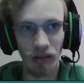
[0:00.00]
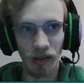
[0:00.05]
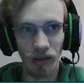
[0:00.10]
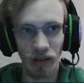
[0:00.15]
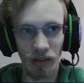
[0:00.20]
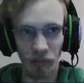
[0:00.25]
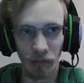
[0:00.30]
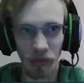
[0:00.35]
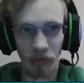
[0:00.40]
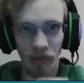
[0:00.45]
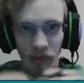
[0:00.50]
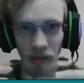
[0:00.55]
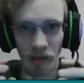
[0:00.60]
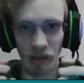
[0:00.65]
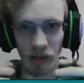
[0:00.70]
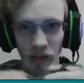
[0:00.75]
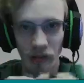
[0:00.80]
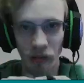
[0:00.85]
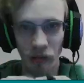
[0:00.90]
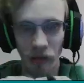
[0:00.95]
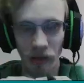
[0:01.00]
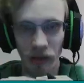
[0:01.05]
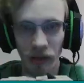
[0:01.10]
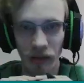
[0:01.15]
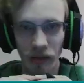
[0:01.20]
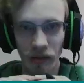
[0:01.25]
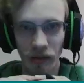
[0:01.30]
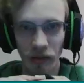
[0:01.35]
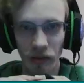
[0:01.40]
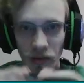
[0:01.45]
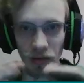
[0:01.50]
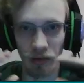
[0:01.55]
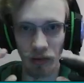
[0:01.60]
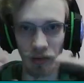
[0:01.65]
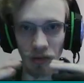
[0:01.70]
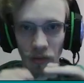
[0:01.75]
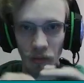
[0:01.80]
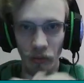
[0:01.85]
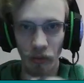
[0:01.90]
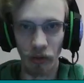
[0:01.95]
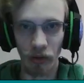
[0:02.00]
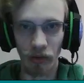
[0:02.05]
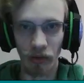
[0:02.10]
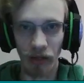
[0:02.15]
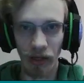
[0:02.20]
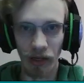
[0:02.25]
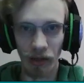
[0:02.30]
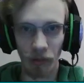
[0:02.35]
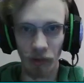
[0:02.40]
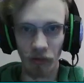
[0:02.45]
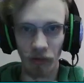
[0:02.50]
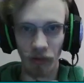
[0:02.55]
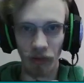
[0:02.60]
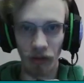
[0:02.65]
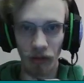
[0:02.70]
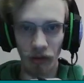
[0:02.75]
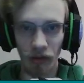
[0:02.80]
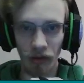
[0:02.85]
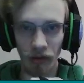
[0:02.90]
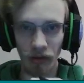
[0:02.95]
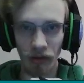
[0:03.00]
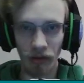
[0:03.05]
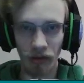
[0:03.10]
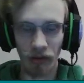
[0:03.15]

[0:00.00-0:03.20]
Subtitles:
and then we started working on the real animation here